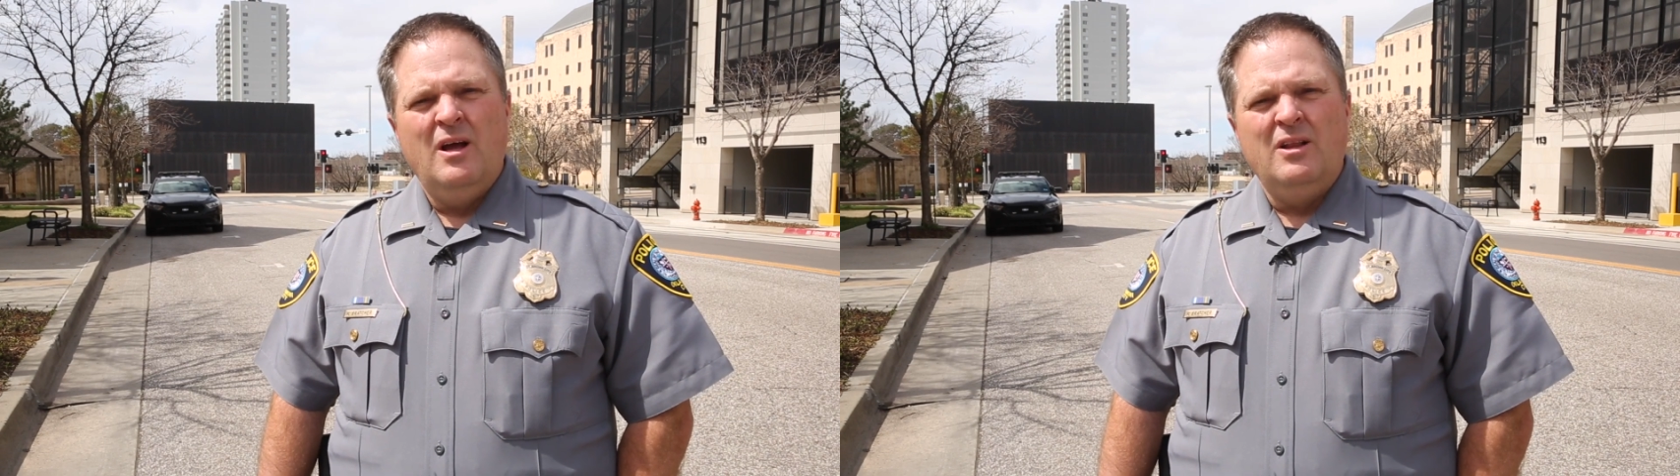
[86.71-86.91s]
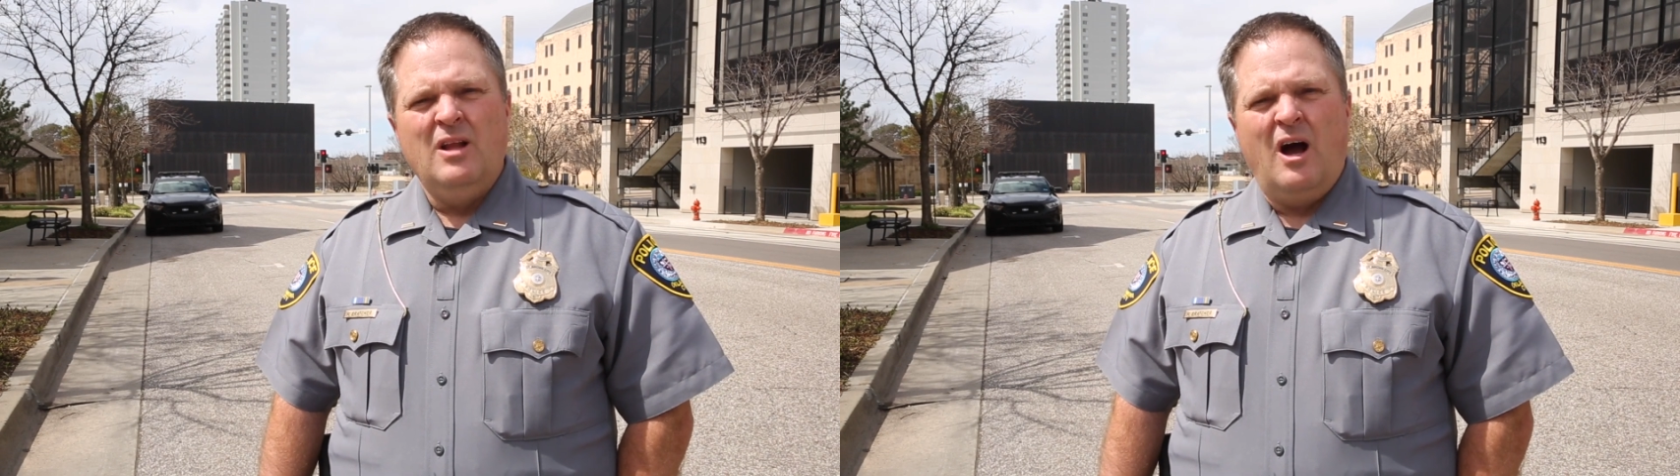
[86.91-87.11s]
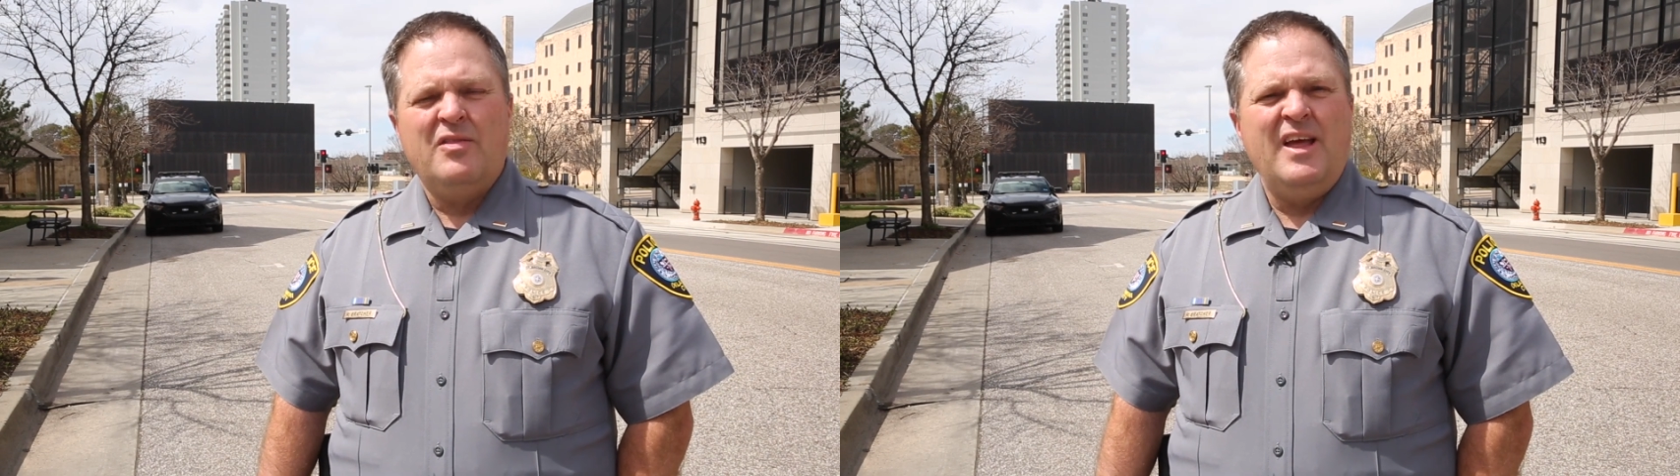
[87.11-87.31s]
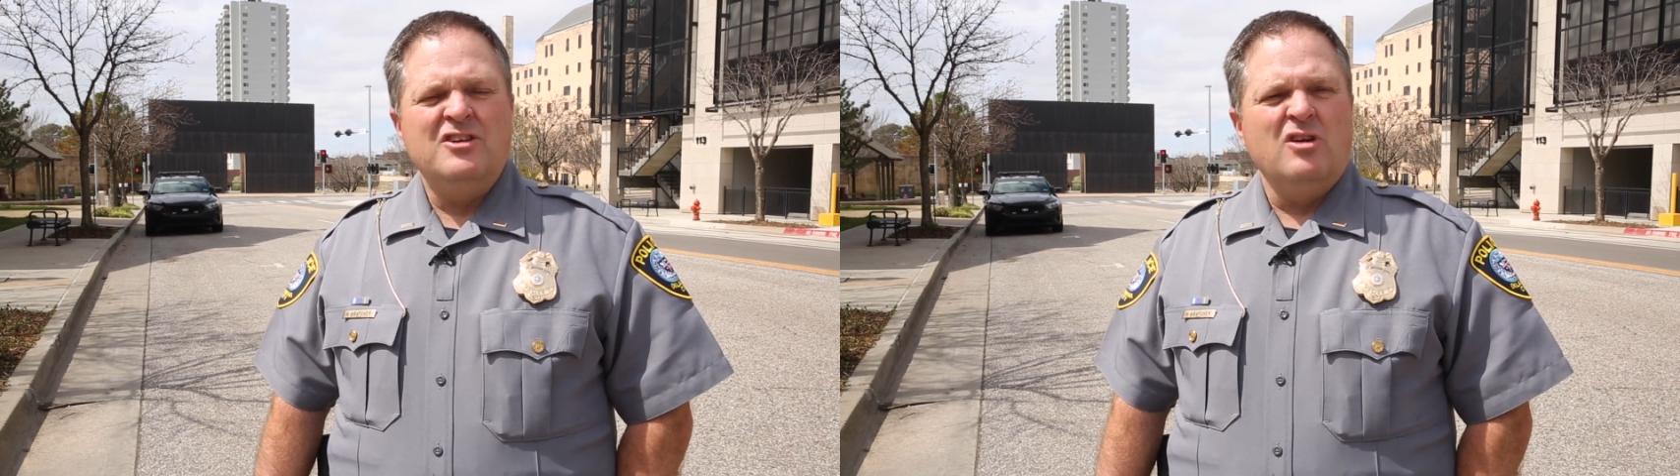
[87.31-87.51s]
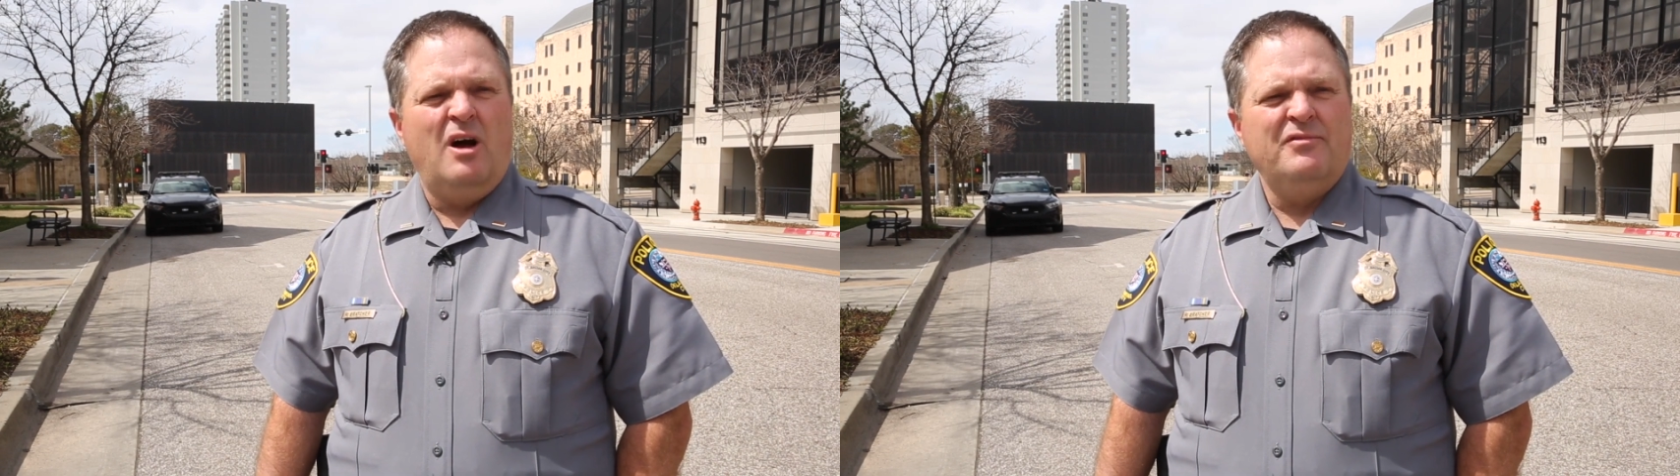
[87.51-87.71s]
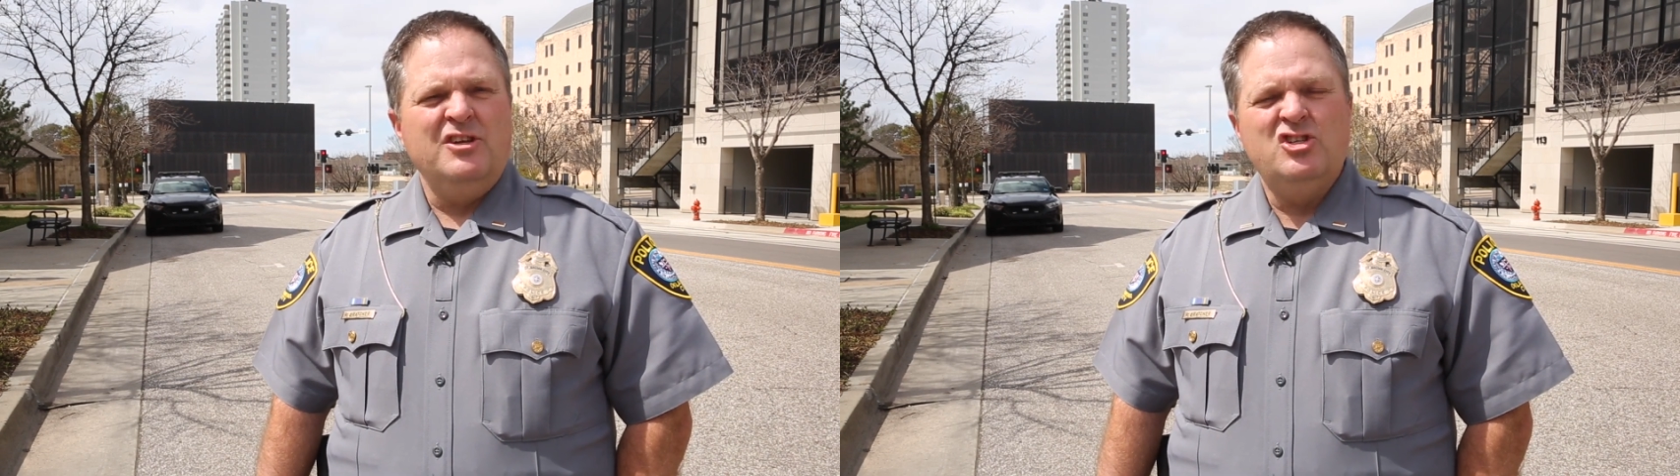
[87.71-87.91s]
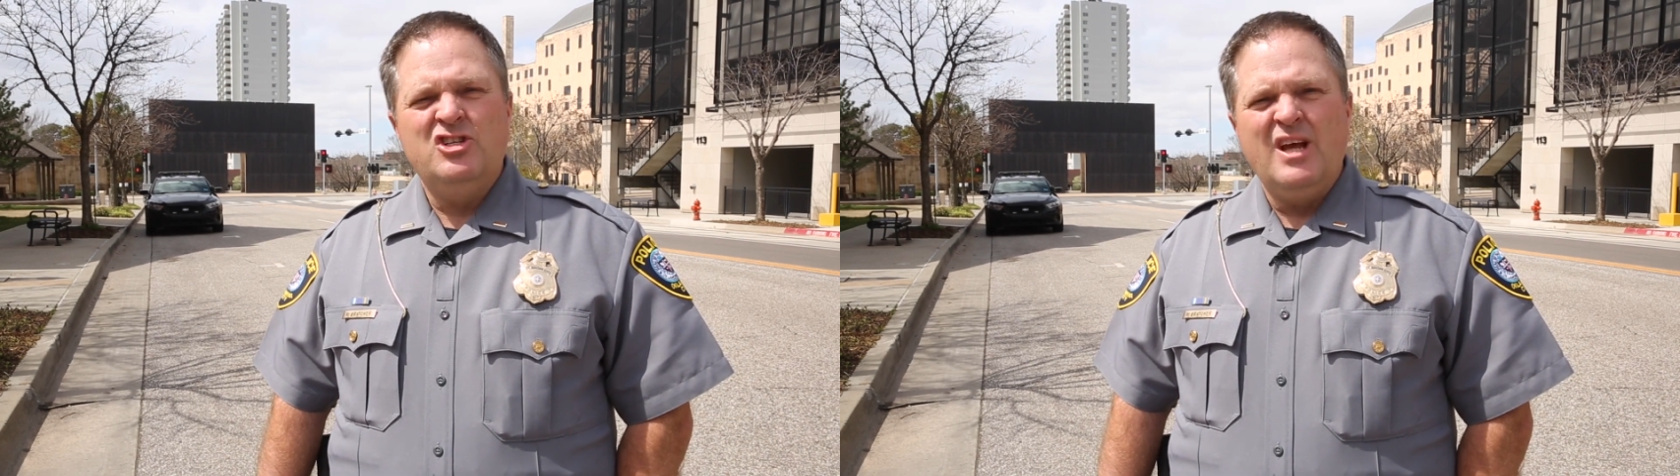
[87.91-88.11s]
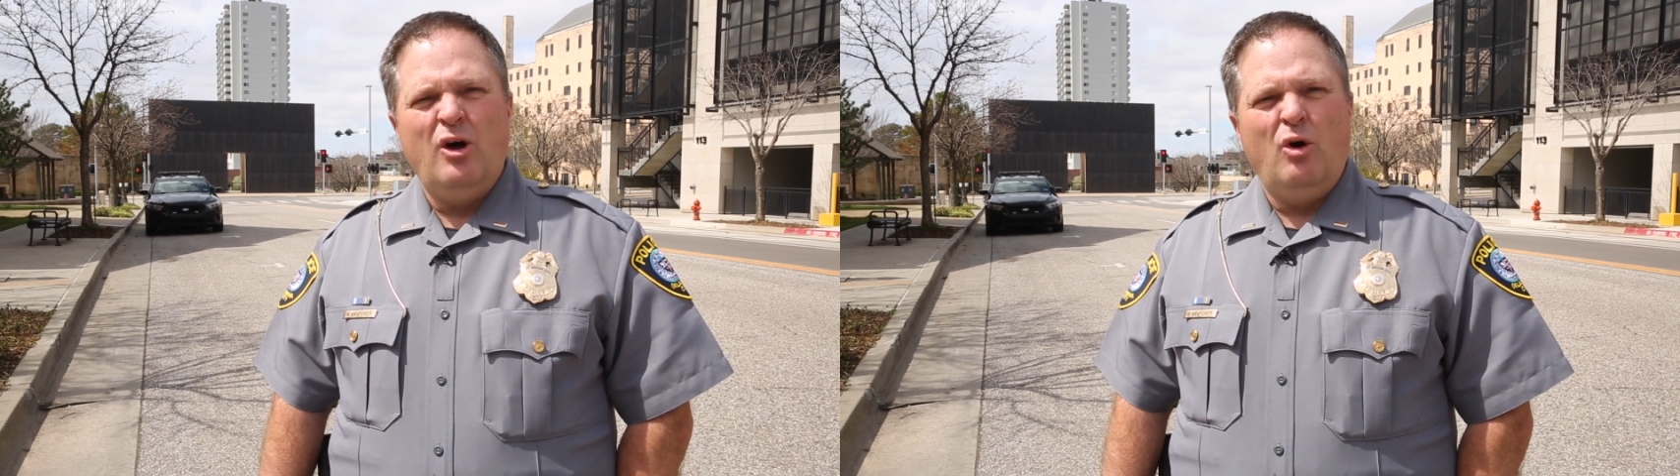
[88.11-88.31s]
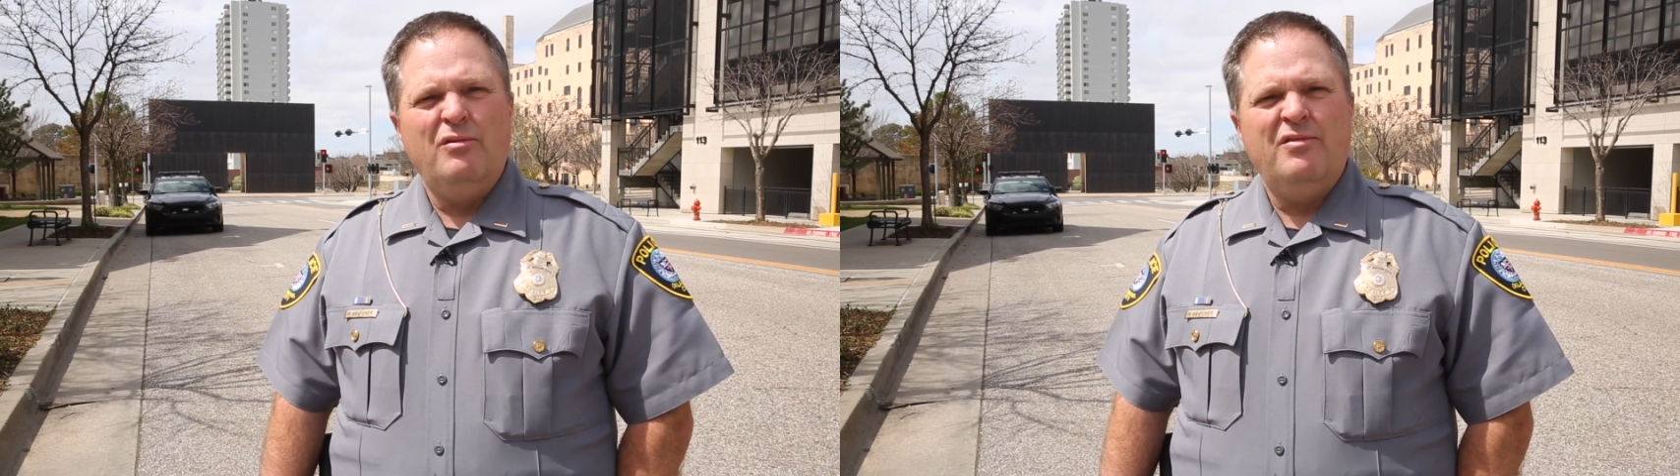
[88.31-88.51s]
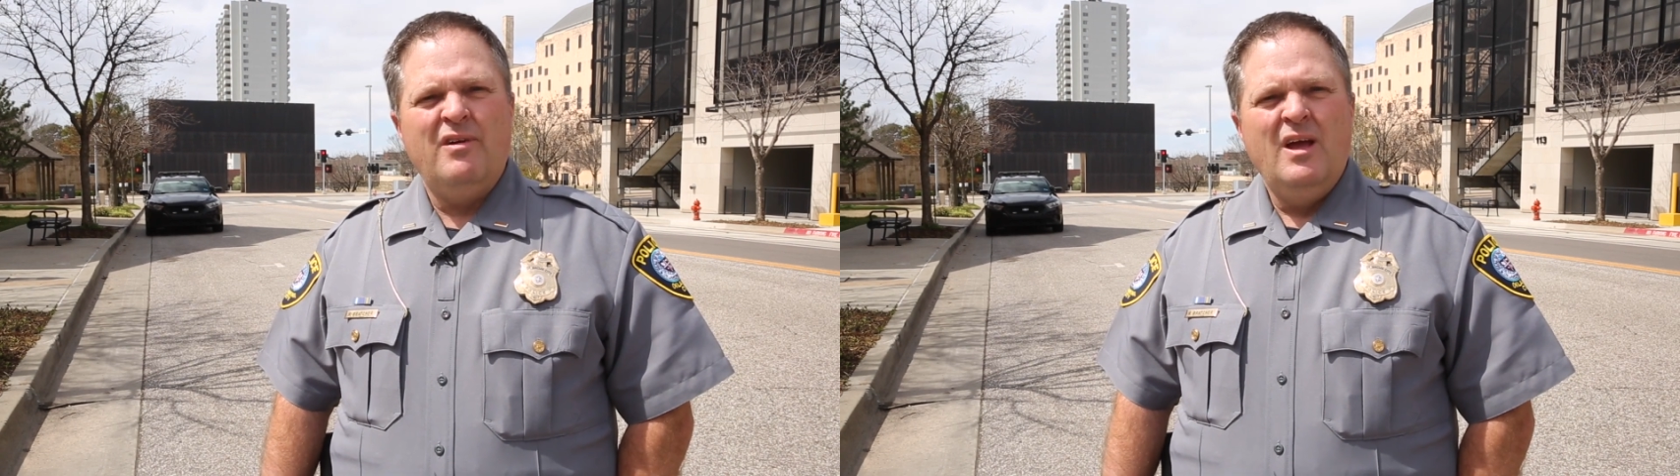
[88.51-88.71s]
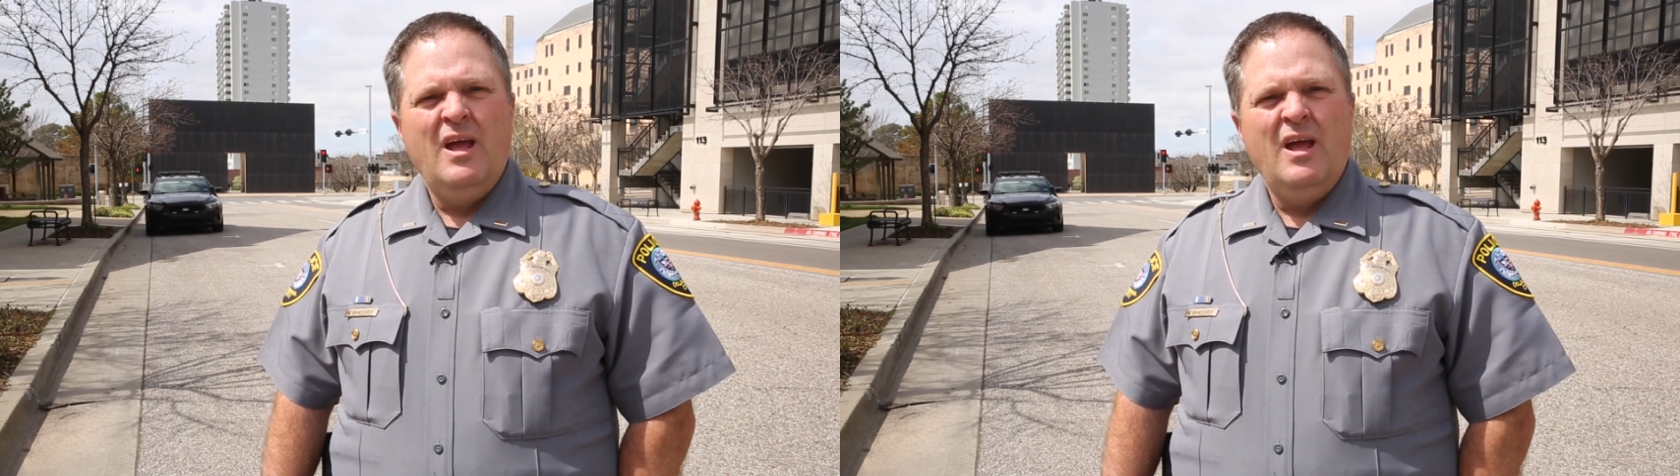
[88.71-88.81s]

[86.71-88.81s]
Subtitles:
knocked things off the shelf,